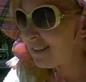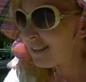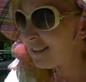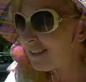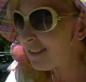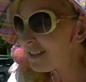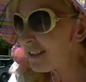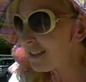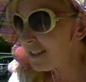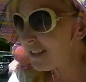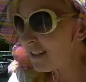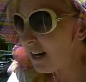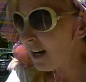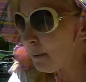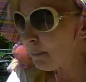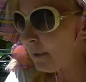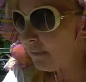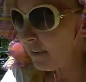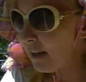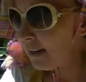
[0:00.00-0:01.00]
This time
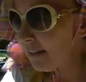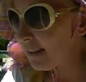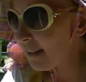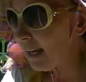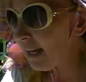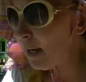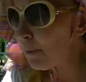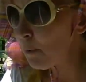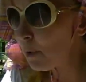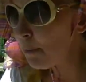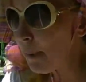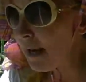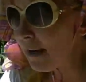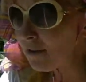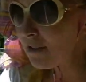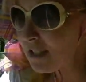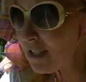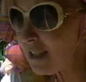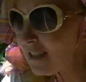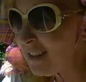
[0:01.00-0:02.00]
I've got the camera
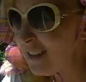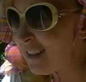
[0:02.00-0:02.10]
mounted.